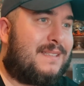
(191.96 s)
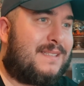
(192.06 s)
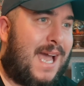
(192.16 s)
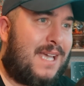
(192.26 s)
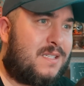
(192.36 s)

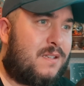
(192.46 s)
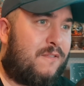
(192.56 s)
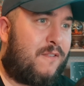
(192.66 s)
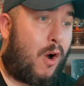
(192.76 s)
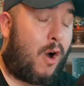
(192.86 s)
test
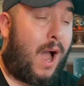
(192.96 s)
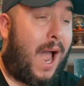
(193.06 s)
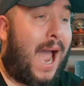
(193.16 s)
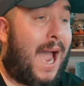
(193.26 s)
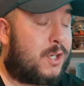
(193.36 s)
for
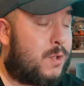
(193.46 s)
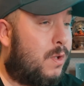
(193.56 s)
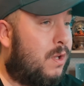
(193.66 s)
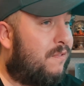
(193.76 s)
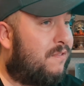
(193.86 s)

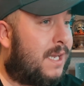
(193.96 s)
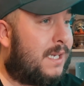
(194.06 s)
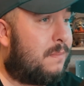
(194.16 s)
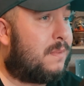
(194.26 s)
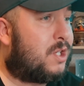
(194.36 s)
actual
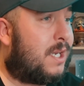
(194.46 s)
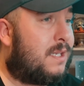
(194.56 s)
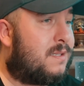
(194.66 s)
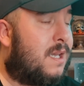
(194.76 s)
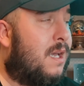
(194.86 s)
flying
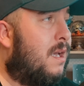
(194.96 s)
machines.